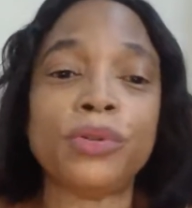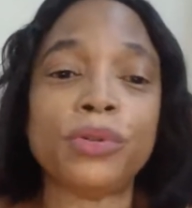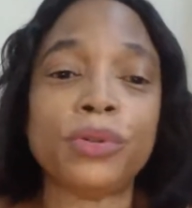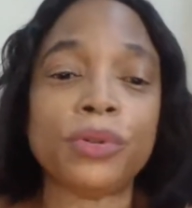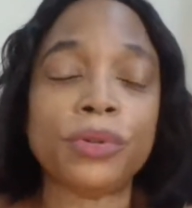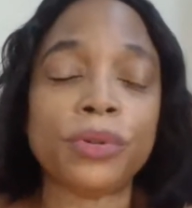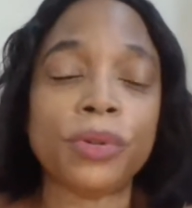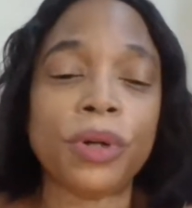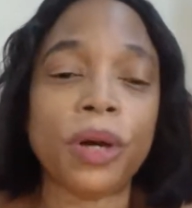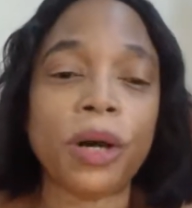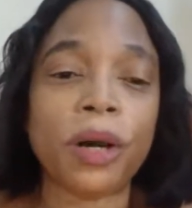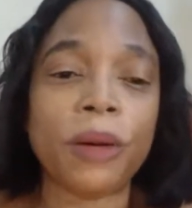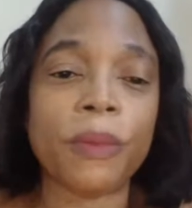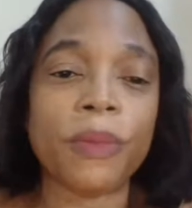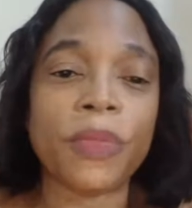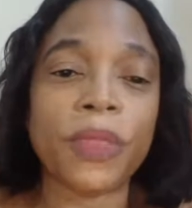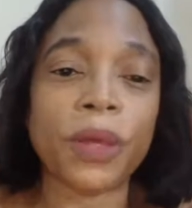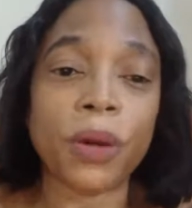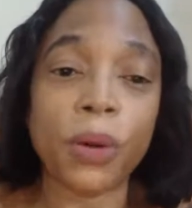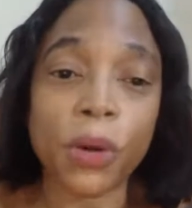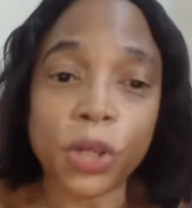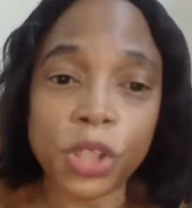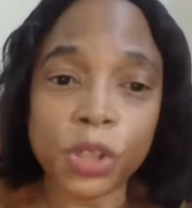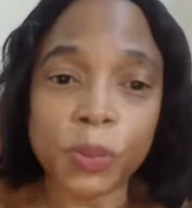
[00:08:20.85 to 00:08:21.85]

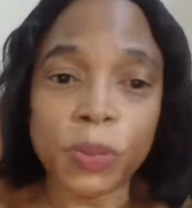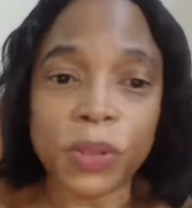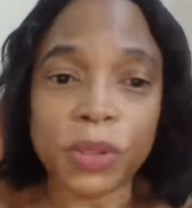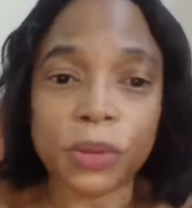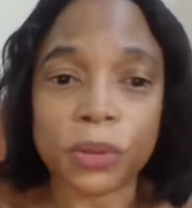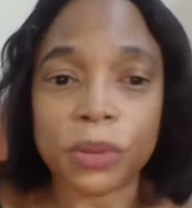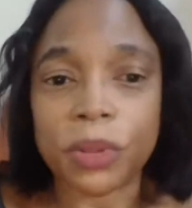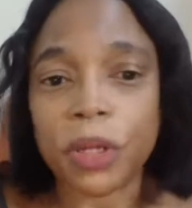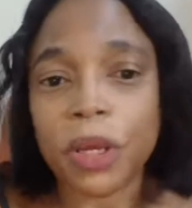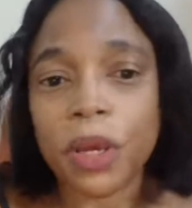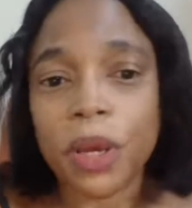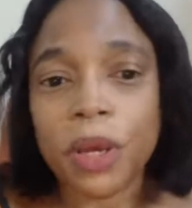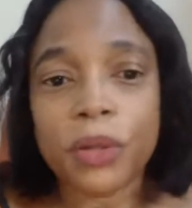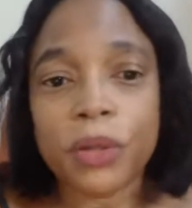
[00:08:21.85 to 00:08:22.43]
the hospital.